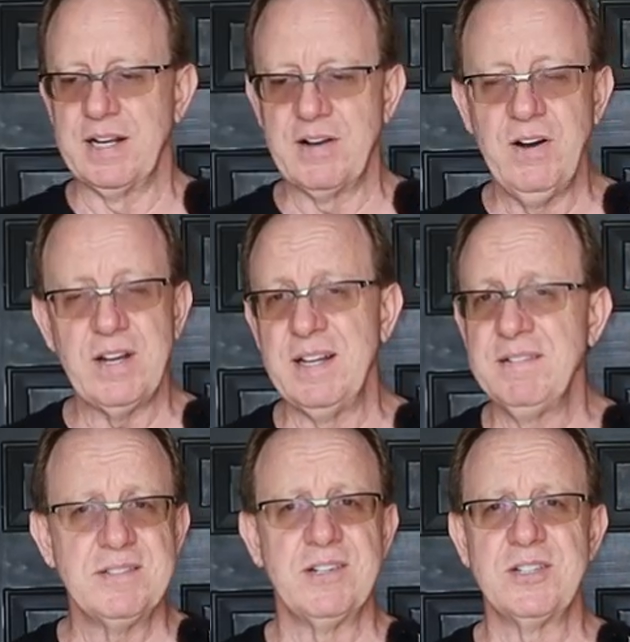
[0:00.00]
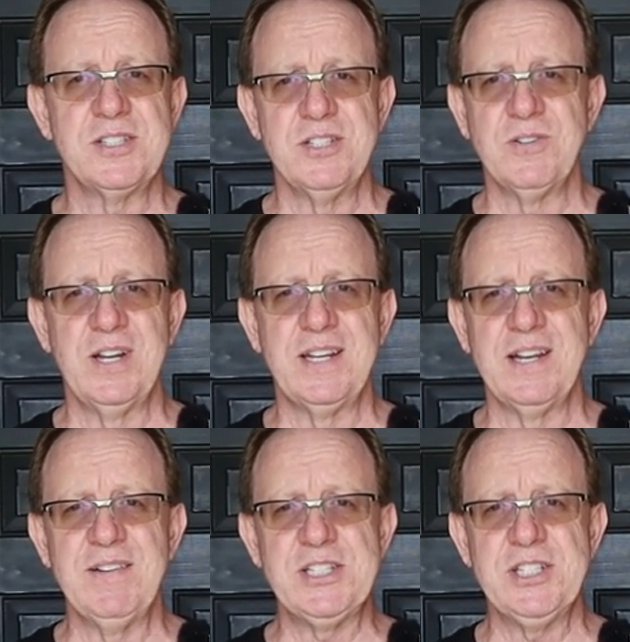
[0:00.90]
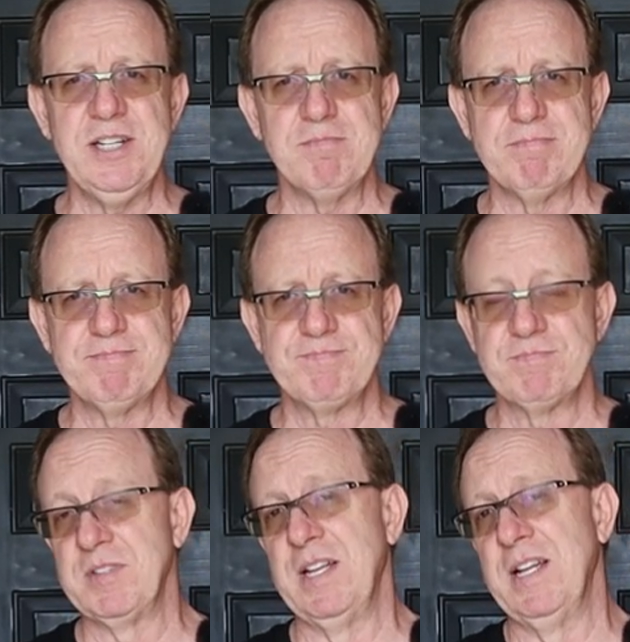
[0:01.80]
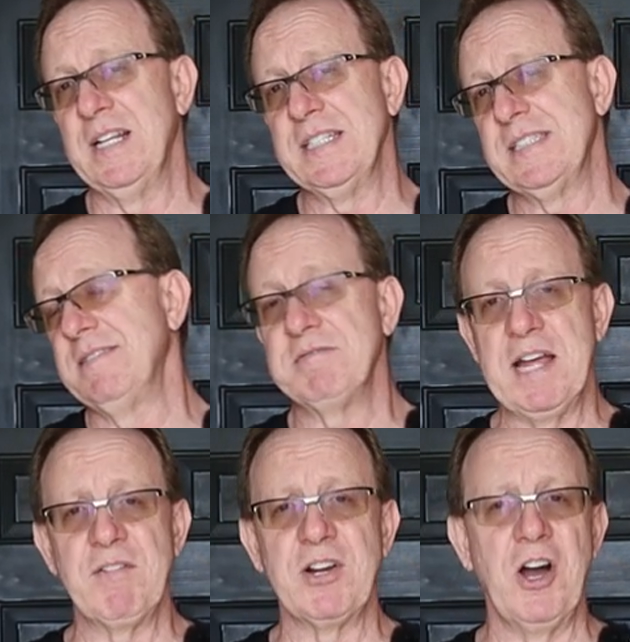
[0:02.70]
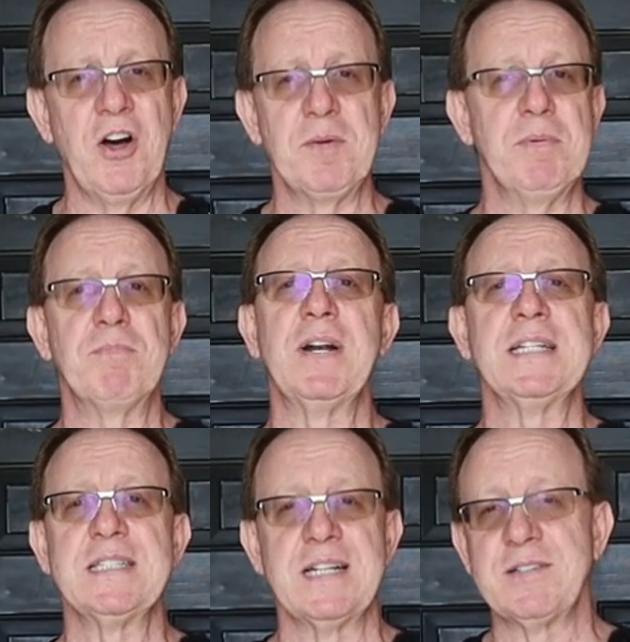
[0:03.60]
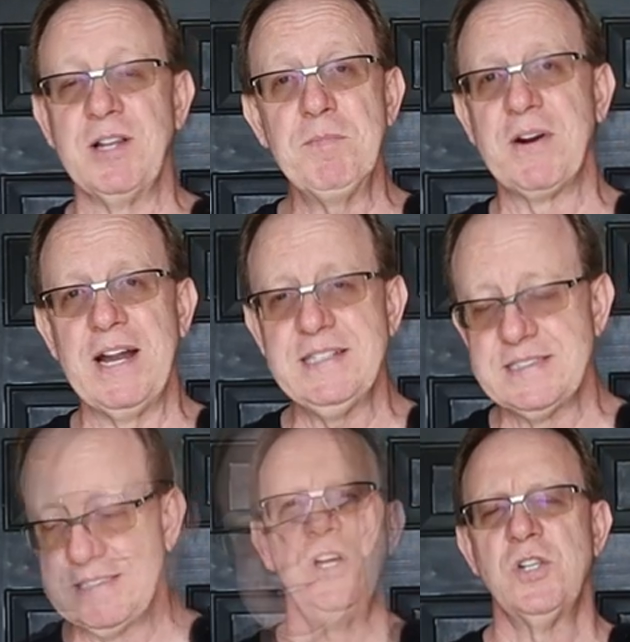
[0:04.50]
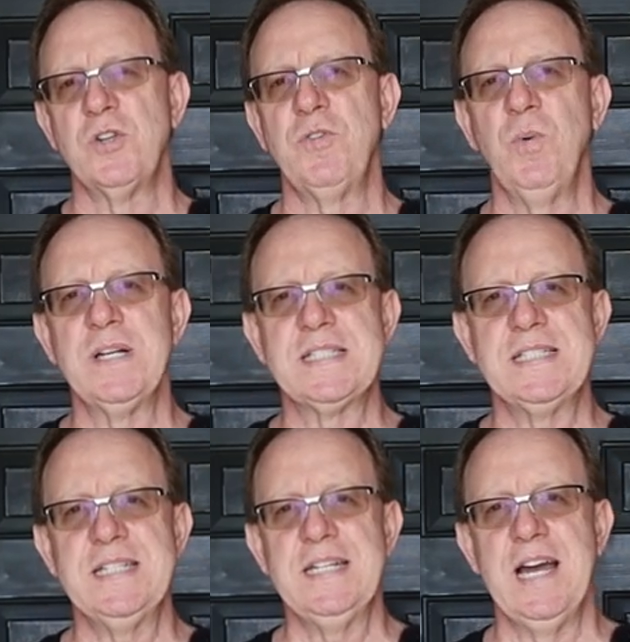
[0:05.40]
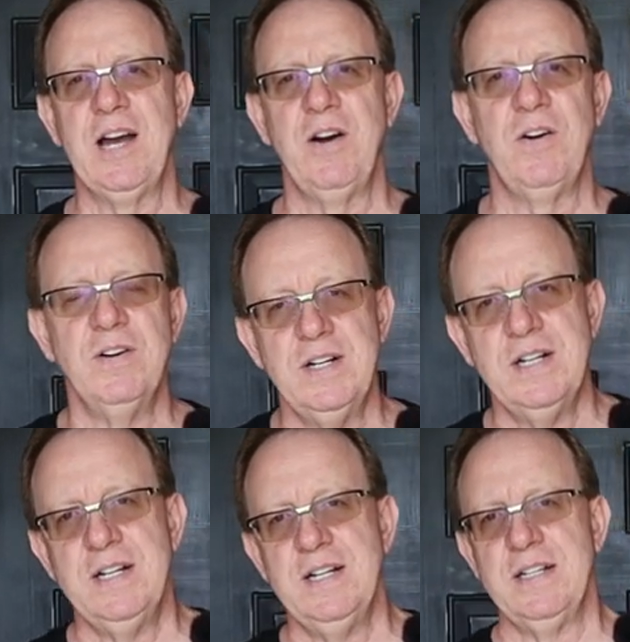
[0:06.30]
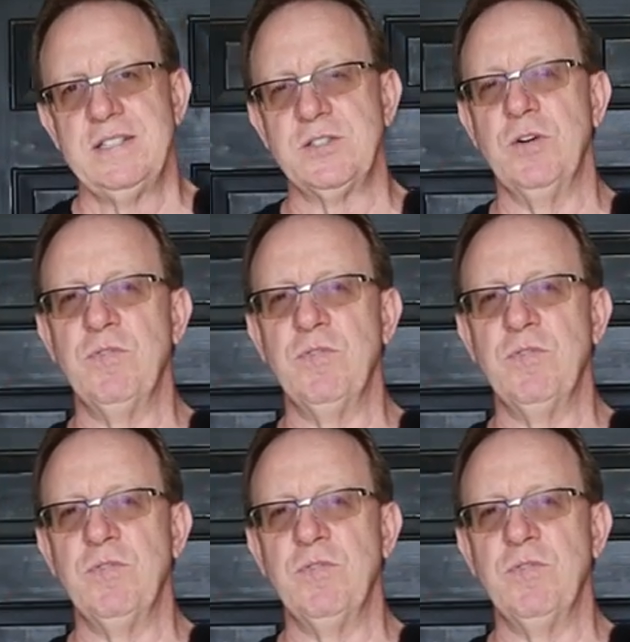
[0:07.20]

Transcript: and caulking are still relatively cheap. At least they haven't gone up in price like lumber has. So if you want to see how to